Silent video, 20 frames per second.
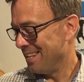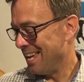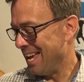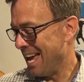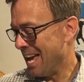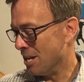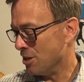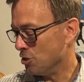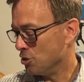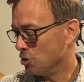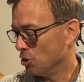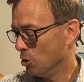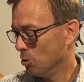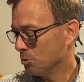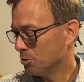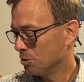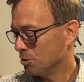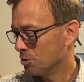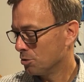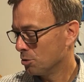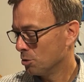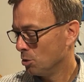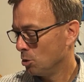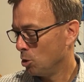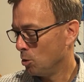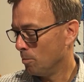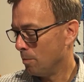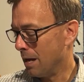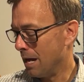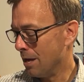And Joseph,
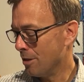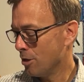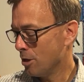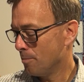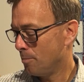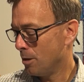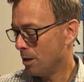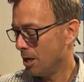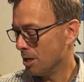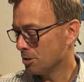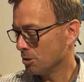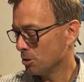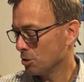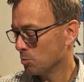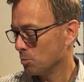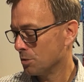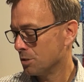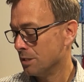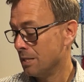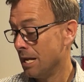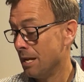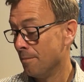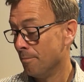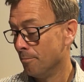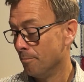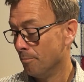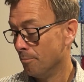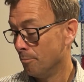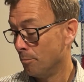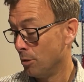who by the apostles was
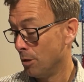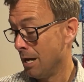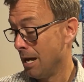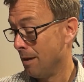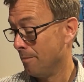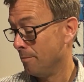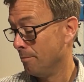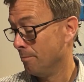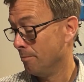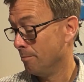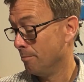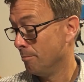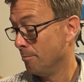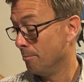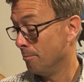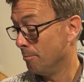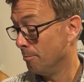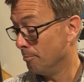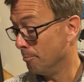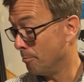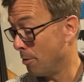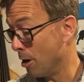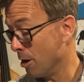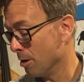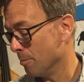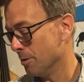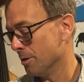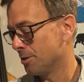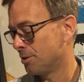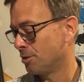named Barab-
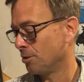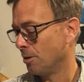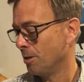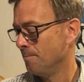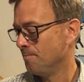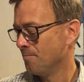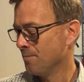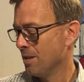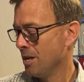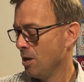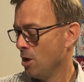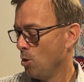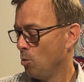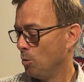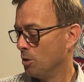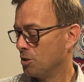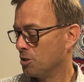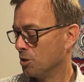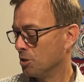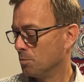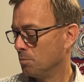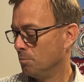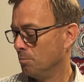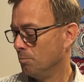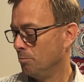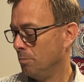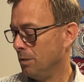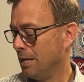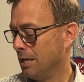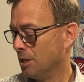Barnabas, sorry, which is
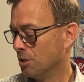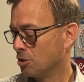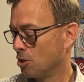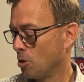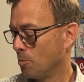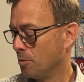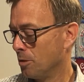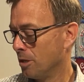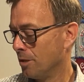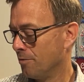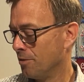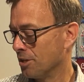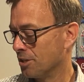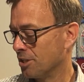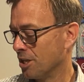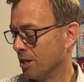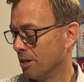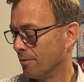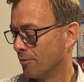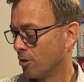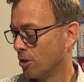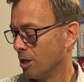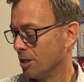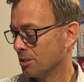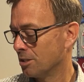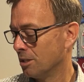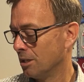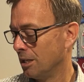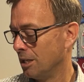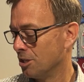being interpreted the son of
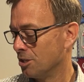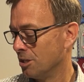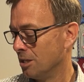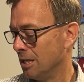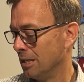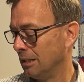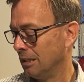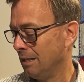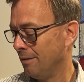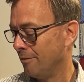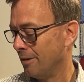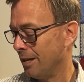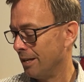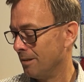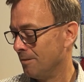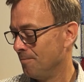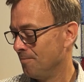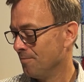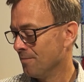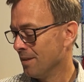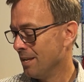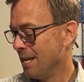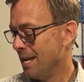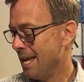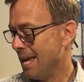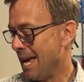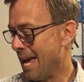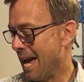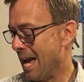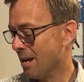consolation, a Levite,
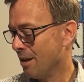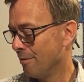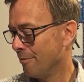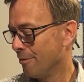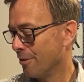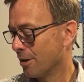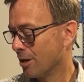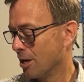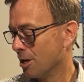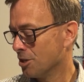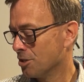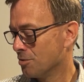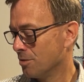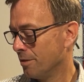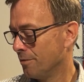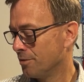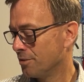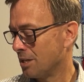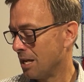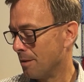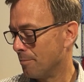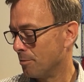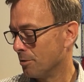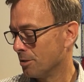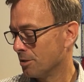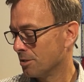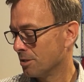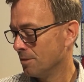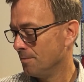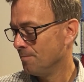and of the country of
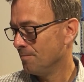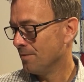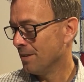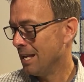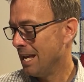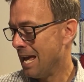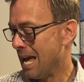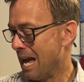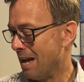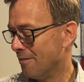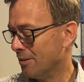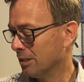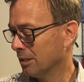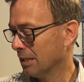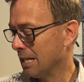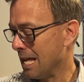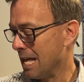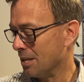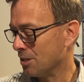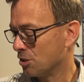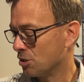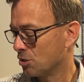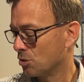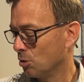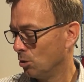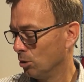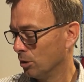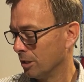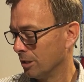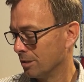Cyprus, having land,
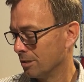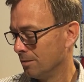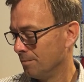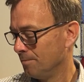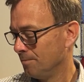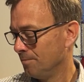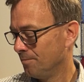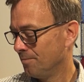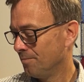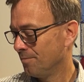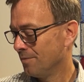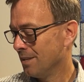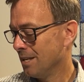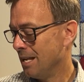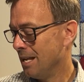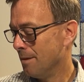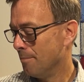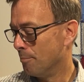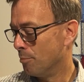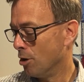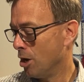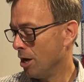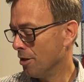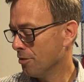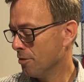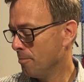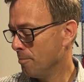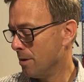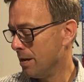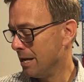sold it,
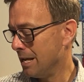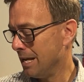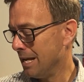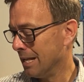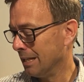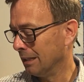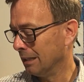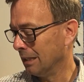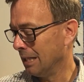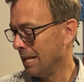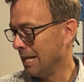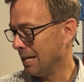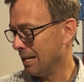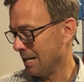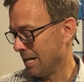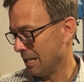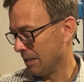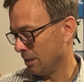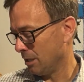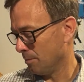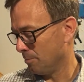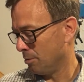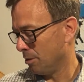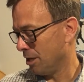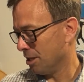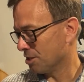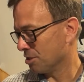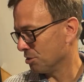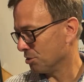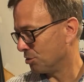brought the money, and laid it at the
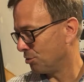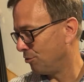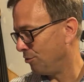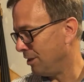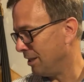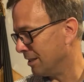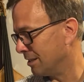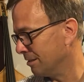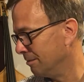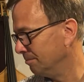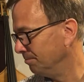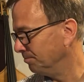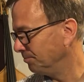apostles' feet.